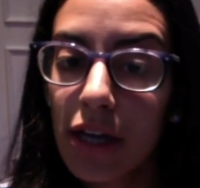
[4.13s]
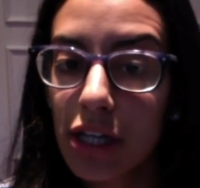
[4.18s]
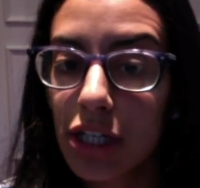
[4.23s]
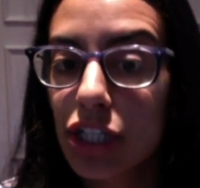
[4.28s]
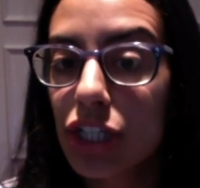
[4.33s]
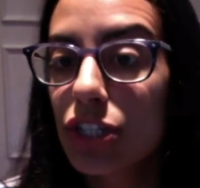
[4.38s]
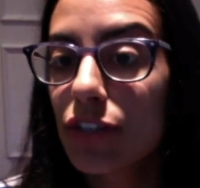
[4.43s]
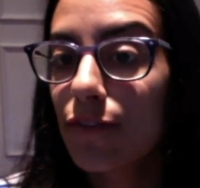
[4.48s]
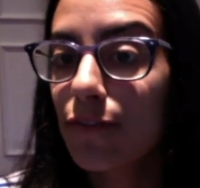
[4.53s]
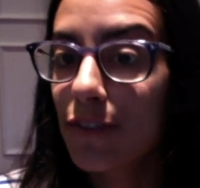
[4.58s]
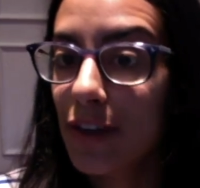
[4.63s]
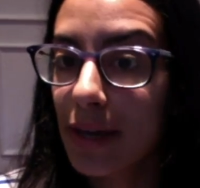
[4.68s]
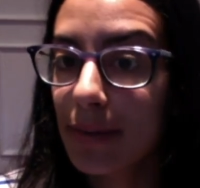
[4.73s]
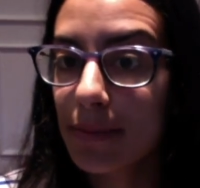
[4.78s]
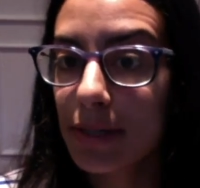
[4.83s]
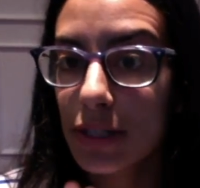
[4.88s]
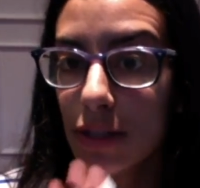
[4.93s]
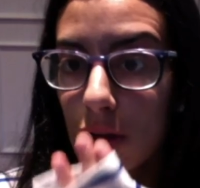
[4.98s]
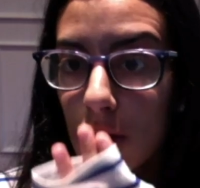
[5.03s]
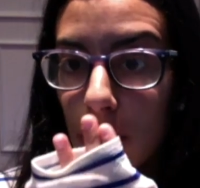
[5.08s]
She's a
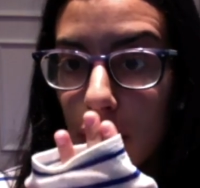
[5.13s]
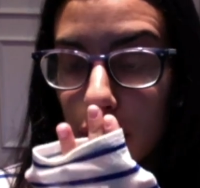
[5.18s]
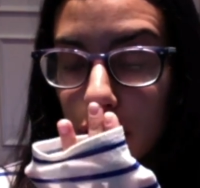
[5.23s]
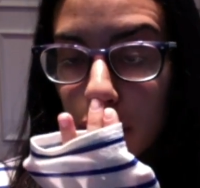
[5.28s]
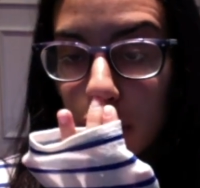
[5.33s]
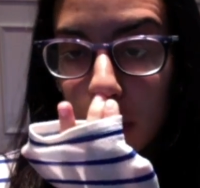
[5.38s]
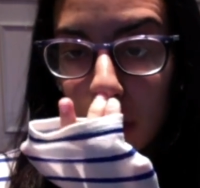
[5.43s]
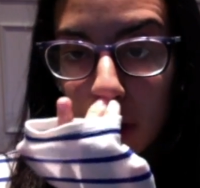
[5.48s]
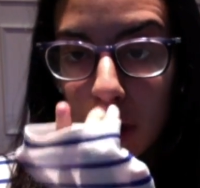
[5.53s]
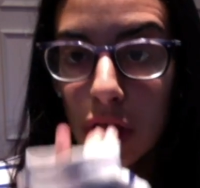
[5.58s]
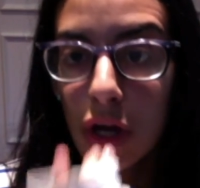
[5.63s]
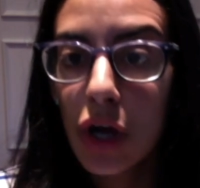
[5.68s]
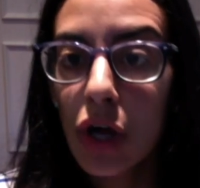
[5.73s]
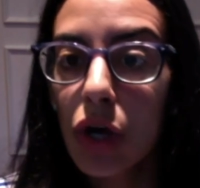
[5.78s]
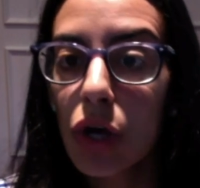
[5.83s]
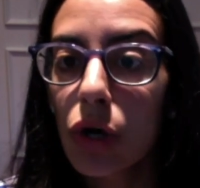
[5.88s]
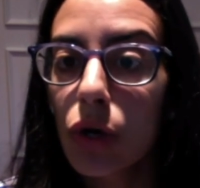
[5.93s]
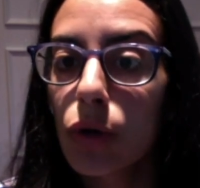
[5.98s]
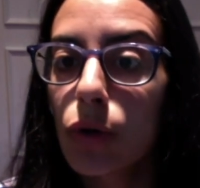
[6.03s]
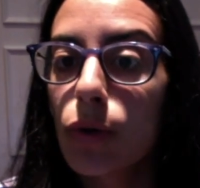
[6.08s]
famous author
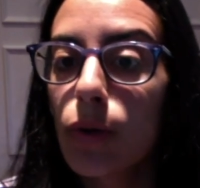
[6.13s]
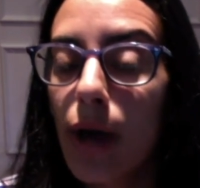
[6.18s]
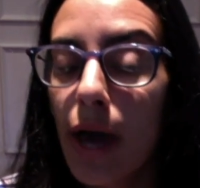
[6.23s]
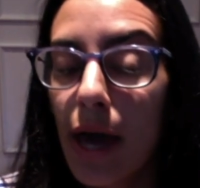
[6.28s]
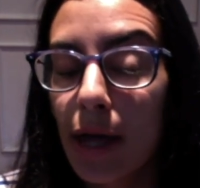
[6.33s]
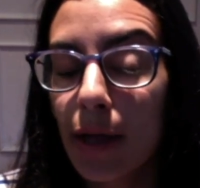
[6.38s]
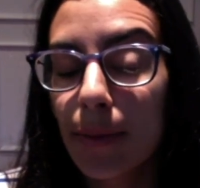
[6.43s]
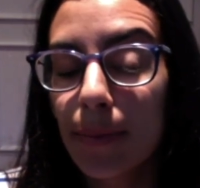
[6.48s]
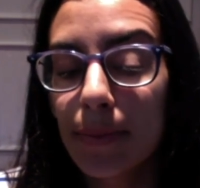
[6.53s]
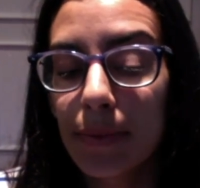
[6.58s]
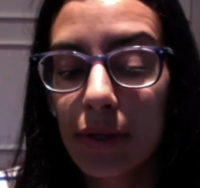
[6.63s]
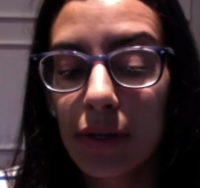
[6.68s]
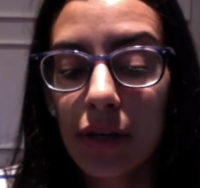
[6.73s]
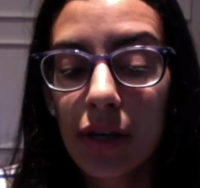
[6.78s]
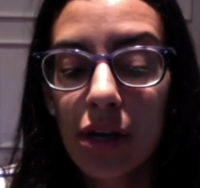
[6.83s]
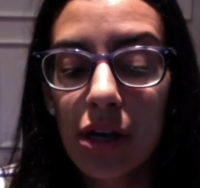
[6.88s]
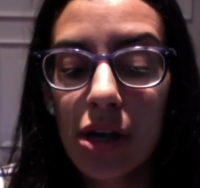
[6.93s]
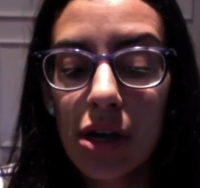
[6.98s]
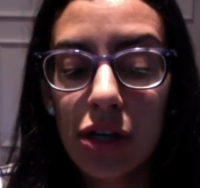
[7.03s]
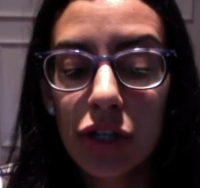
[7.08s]
who helped
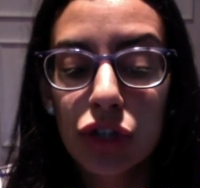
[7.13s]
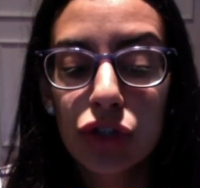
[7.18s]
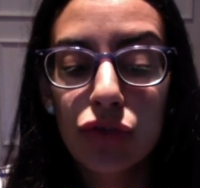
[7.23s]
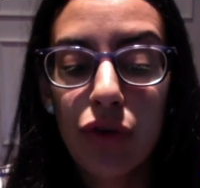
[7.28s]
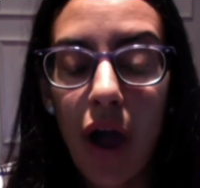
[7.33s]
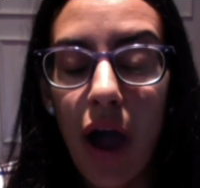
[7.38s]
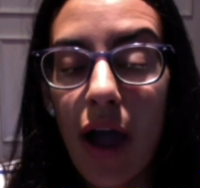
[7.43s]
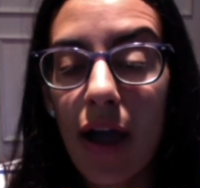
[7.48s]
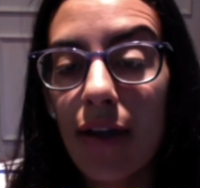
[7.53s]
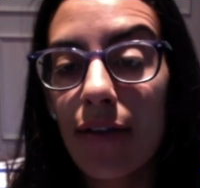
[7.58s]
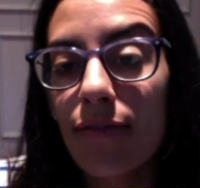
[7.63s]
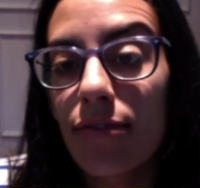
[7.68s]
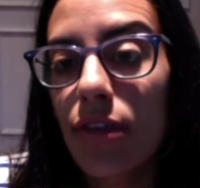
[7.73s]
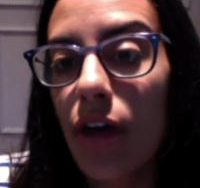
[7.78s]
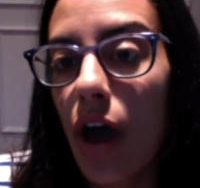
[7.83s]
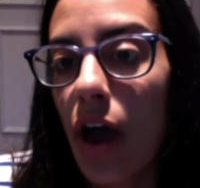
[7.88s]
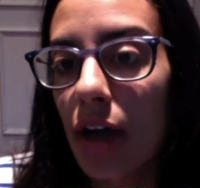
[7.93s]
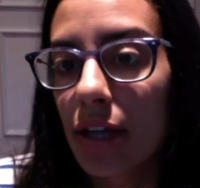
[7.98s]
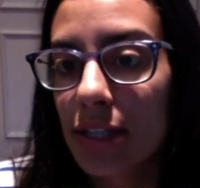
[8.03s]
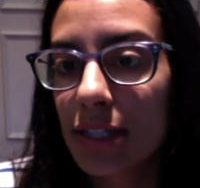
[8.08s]
drive
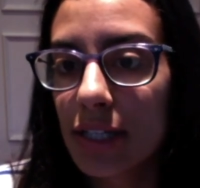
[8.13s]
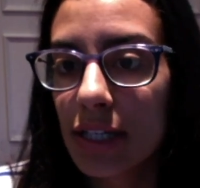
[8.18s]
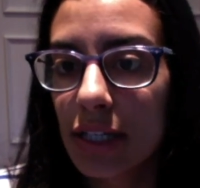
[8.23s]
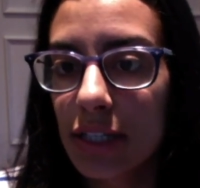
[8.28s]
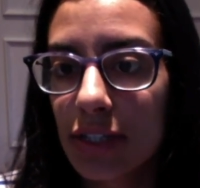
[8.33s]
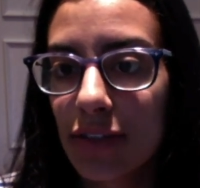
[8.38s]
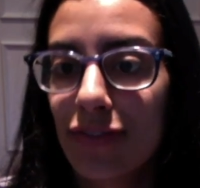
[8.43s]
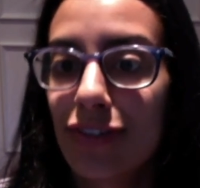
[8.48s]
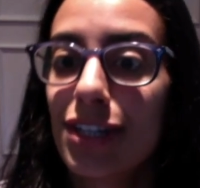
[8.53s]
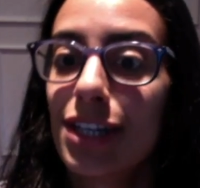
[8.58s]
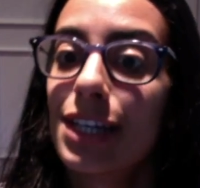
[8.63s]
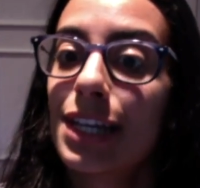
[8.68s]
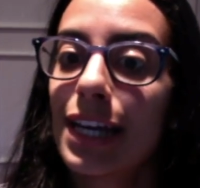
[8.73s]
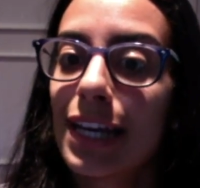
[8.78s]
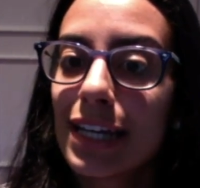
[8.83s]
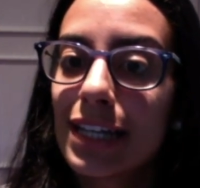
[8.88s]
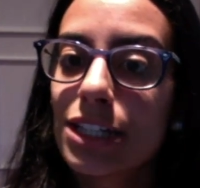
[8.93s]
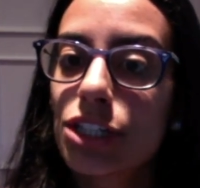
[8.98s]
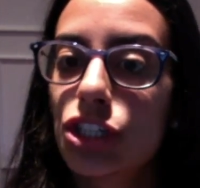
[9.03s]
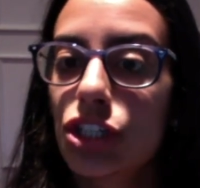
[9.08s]
the ideas of
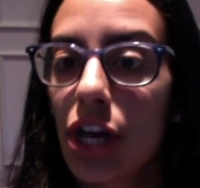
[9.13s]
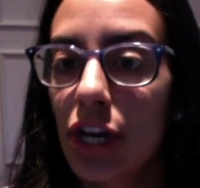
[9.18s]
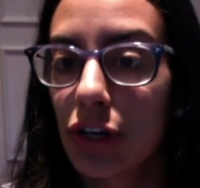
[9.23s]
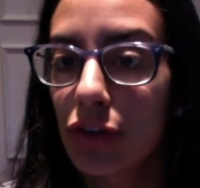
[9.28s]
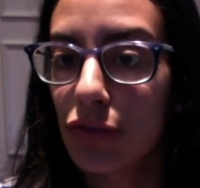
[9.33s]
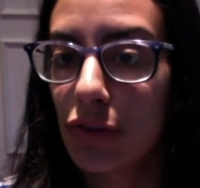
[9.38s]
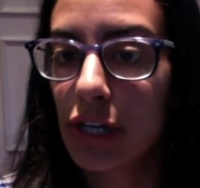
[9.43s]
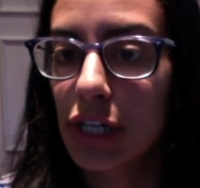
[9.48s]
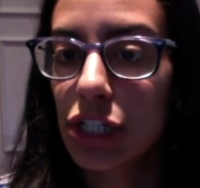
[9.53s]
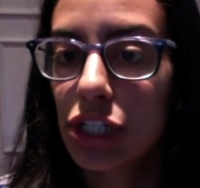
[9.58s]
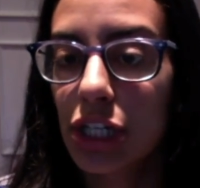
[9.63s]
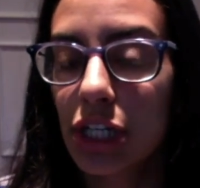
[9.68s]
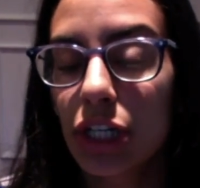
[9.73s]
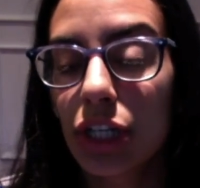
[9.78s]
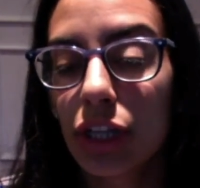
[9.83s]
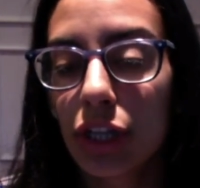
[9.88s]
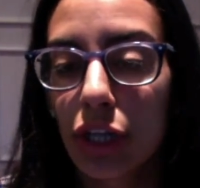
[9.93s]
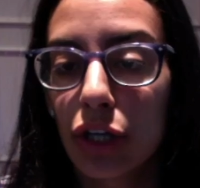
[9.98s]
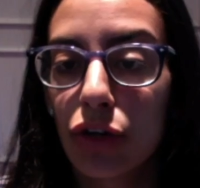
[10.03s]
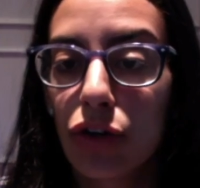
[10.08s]
today's generation,
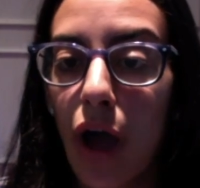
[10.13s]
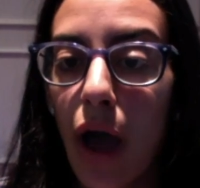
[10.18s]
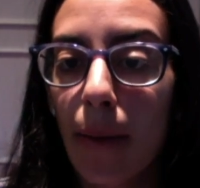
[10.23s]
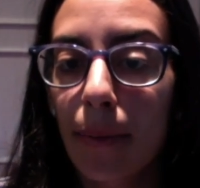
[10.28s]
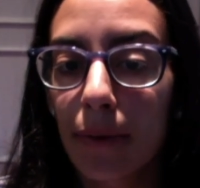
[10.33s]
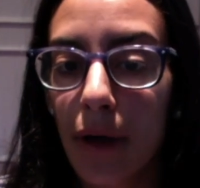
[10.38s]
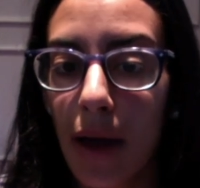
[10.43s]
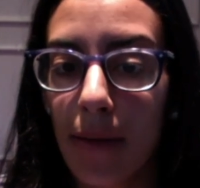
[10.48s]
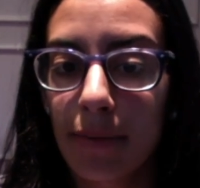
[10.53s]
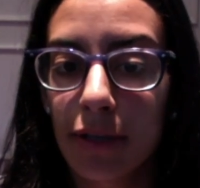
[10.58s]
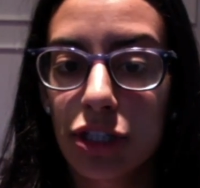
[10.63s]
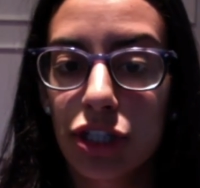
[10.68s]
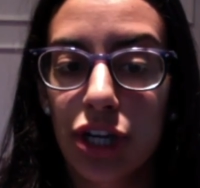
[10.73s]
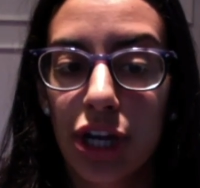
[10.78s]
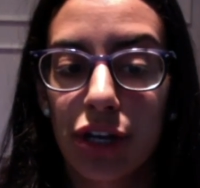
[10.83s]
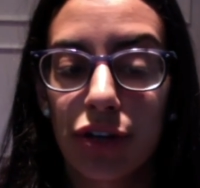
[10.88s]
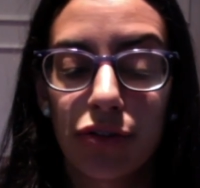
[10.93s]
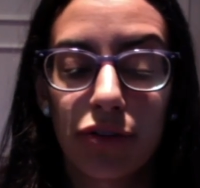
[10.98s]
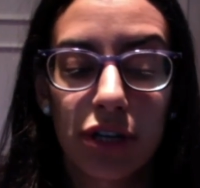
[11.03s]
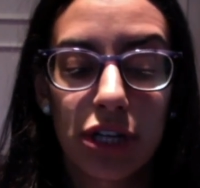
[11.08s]
the upcoming
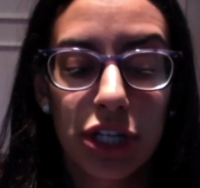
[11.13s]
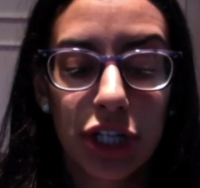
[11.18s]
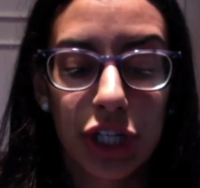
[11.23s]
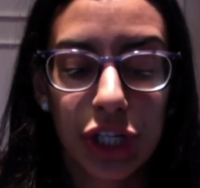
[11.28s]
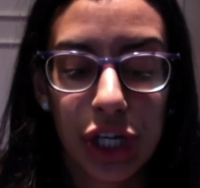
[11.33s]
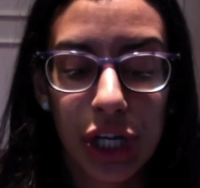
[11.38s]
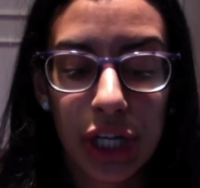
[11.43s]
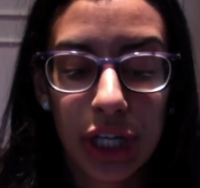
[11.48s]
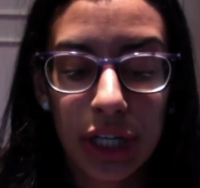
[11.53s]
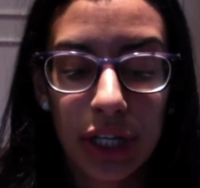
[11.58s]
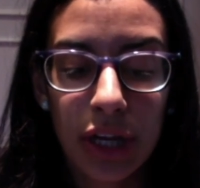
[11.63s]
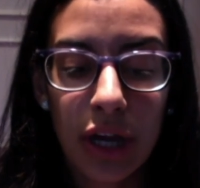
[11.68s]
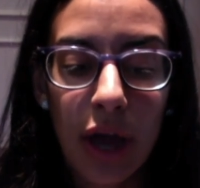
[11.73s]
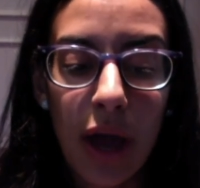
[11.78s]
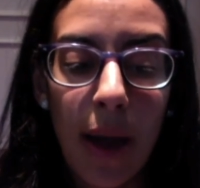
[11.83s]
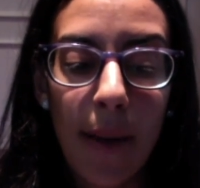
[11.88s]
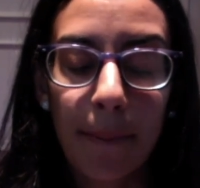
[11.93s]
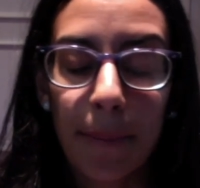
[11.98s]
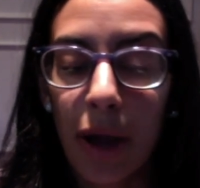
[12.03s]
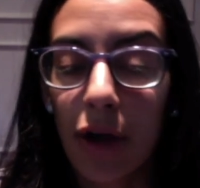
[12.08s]
generation,
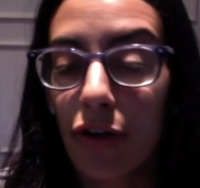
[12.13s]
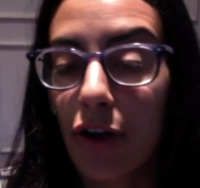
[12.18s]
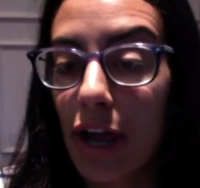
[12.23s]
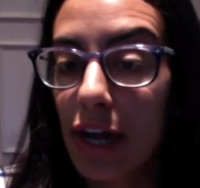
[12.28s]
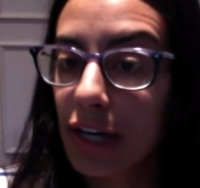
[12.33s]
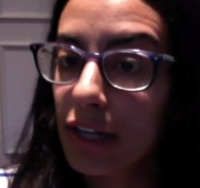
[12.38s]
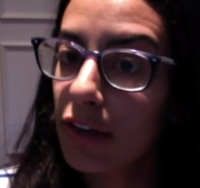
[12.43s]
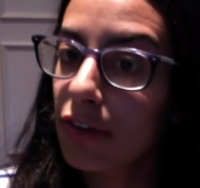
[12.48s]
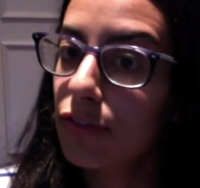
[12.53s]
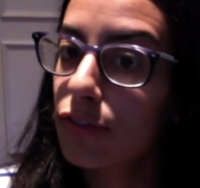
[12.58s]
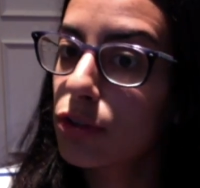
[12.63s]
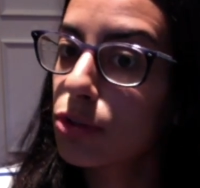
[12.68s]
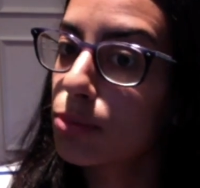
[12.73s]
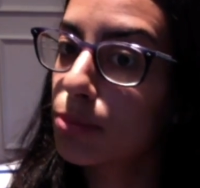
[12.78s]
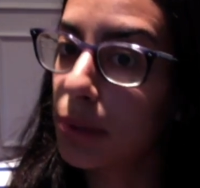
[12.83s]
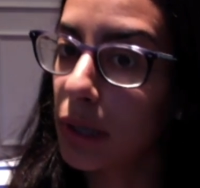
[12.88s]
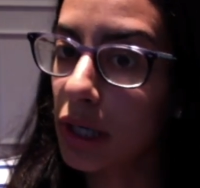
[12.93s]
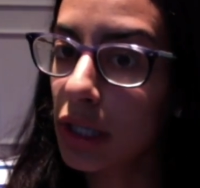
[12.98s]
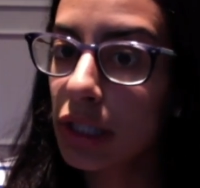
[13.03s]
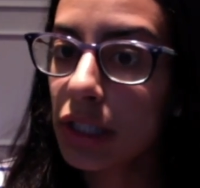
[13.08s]
by writing a few
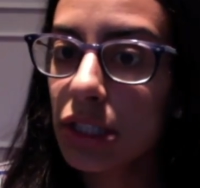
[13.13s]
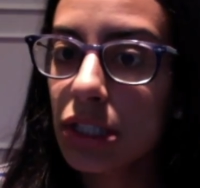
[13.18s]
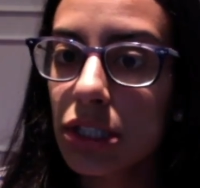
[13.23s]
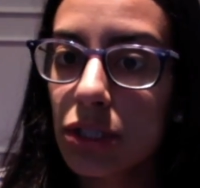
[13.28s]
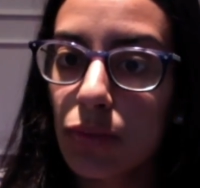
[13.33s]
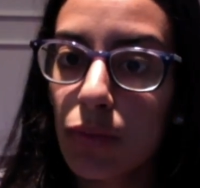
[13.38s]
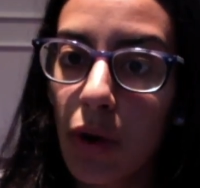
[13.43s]
books.